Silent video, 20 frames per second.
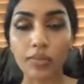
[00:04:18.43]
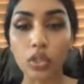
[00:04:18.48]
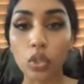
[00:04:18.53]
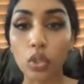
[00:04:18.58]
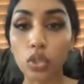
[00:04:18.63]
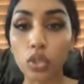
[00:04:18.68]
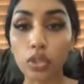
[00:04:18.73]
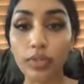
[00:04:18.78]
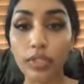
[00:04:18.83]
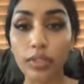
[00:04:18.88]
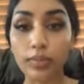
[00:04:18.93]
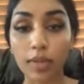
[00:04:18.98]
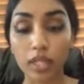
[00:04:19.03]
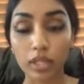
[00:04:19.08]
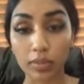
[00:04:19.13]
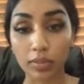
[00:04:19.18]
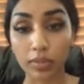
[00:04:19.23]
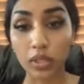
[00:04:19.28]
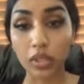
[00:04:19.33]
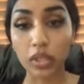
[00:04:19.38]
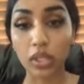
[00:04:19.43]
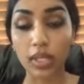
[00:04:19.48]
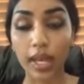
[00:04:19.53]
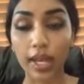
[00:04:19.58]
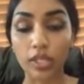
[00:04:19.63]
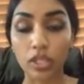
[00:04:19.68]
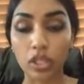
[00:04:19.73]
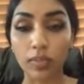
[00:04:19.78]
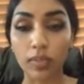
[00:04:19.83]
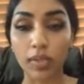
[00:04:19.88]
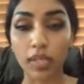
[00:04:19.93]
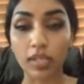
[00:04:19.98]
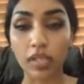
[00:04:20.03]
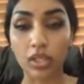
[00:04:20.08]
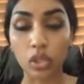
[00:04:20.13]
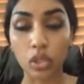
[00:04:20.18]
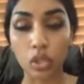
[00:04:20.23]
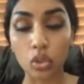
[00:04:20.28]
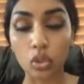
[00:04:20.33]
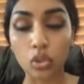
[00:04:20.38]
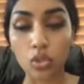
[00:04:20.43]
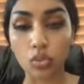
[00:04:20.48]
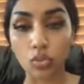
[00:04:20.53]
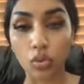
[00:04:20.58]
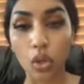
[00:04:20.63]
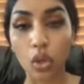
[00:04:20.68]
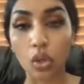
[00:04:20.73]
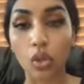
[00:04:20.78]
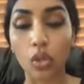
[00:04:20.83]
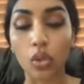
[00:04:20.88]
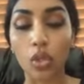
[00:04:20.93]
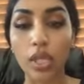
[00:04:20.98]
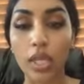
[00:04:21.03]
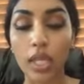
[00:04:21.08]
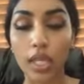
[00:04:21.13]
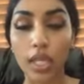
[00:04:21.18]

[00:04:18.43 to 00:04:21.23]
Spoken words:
social responsibility actually plays a huge role